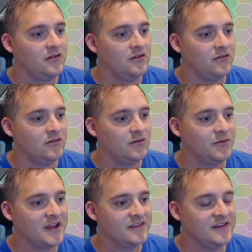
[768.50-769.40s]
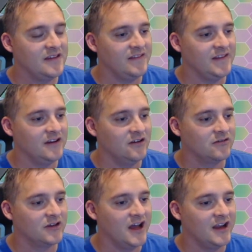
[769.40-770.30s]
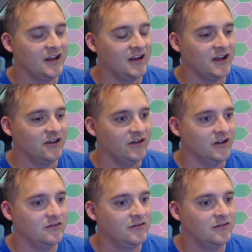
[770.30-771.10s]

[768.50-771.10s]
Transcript: Or we can say that they don't got it in Iono.